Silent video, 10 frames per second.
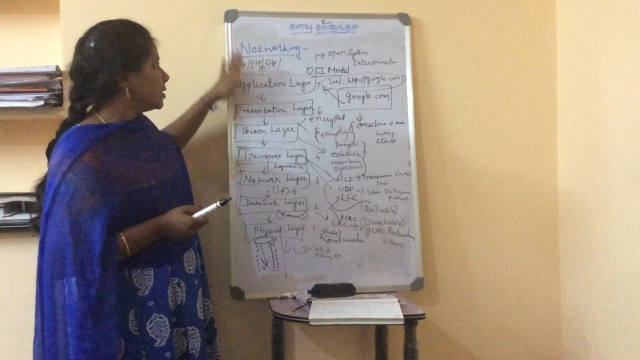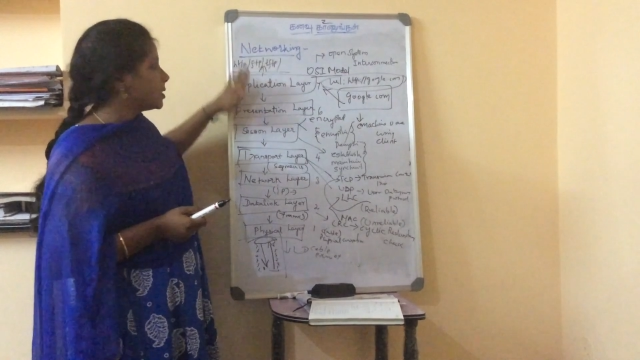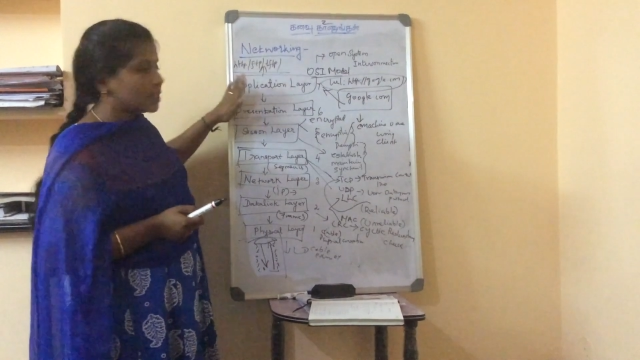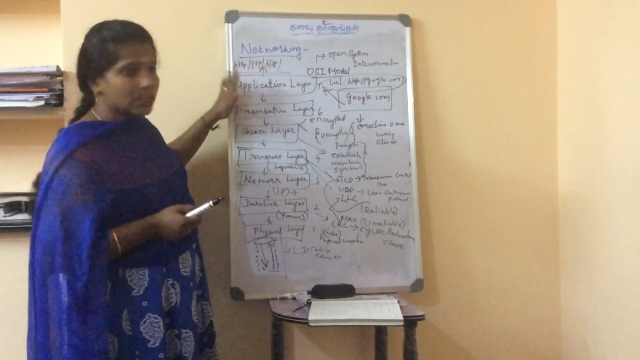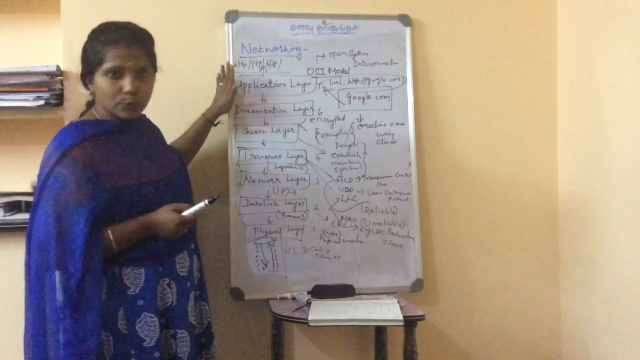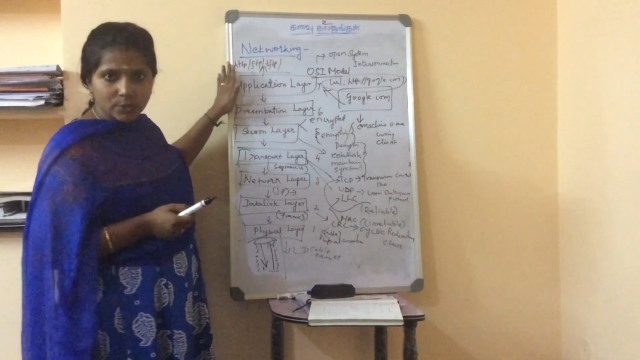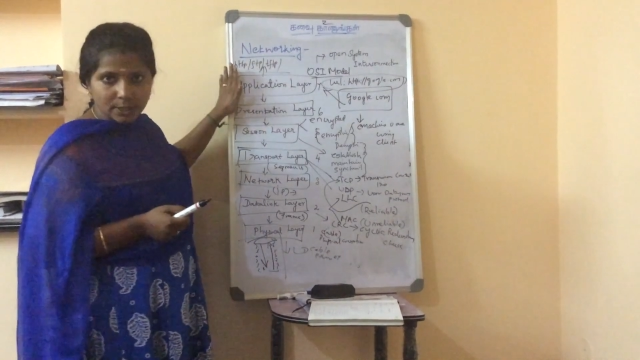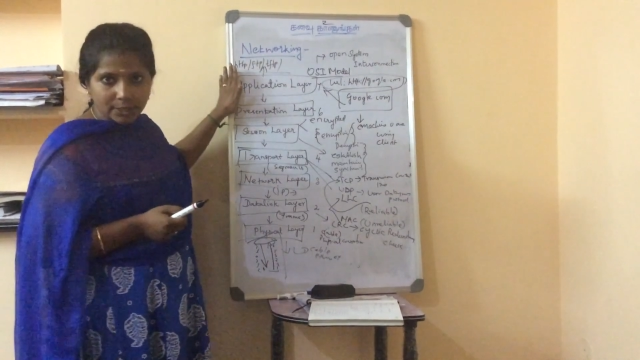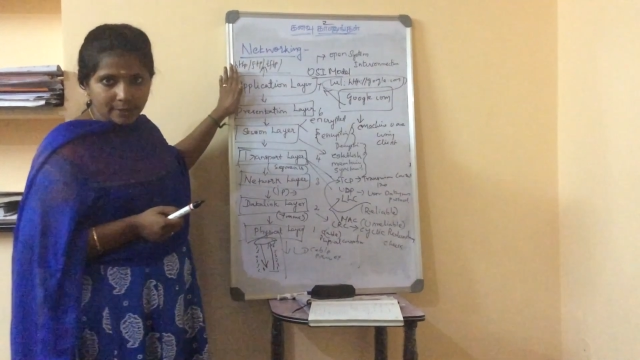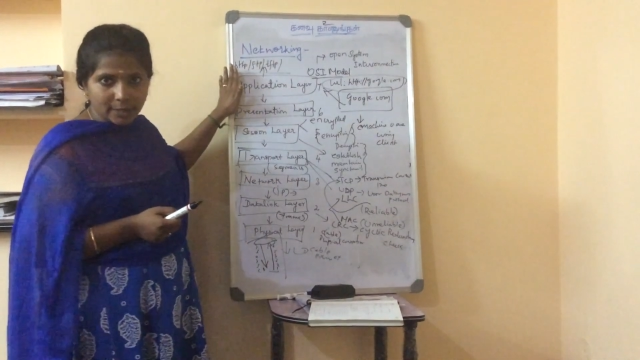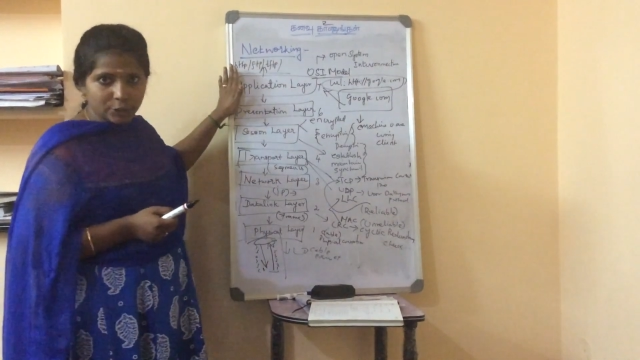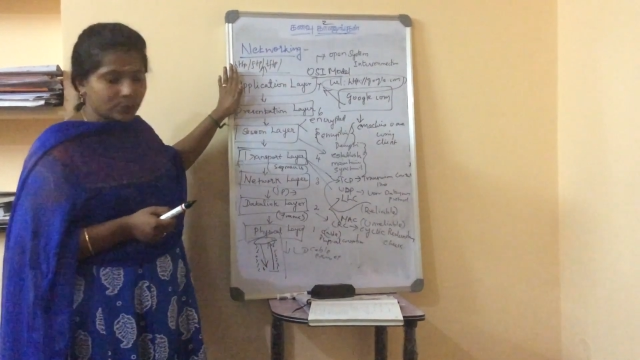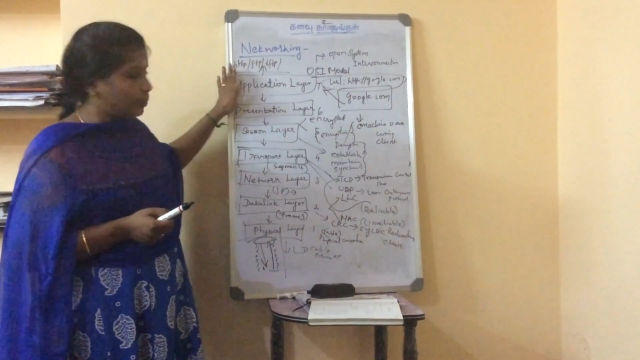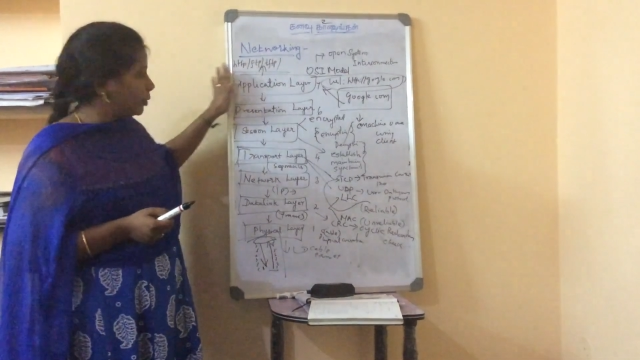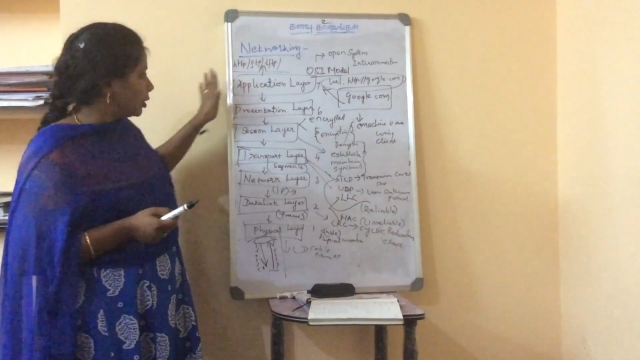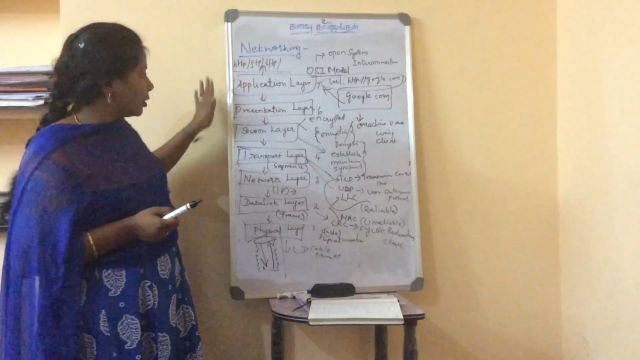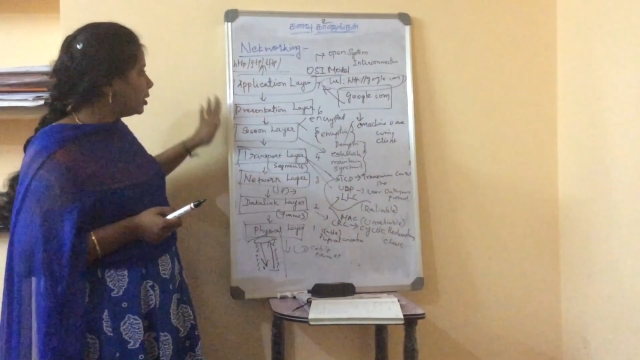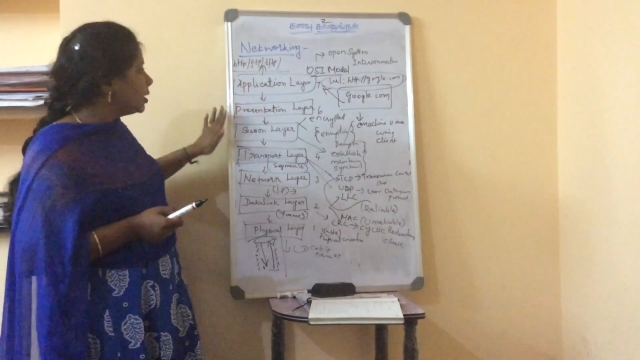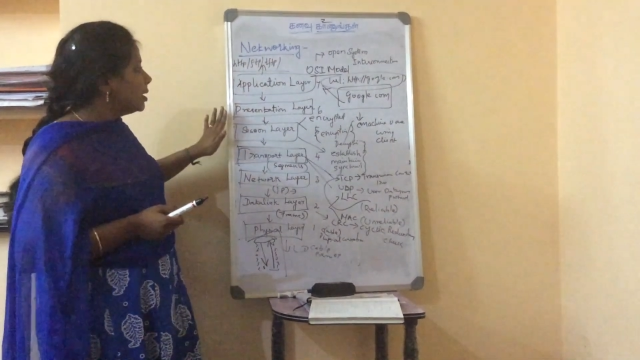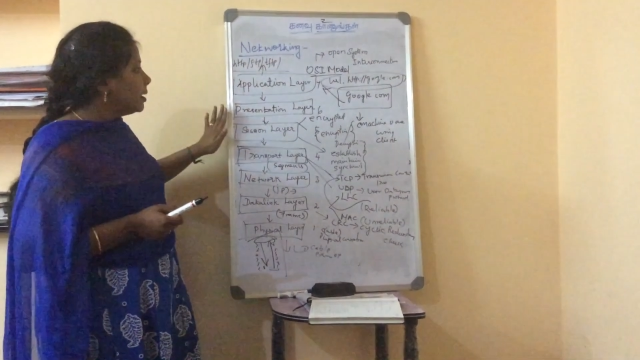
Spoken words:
Is a user interaction protocol.